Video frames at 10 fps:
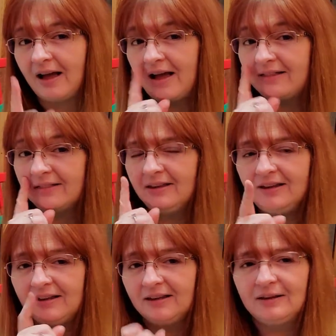I
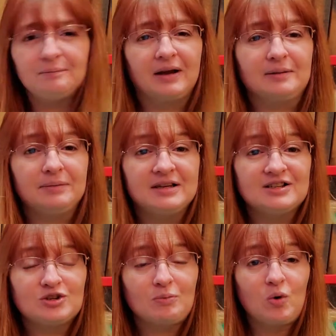think it might be a
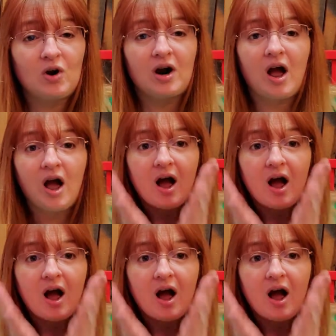s'more.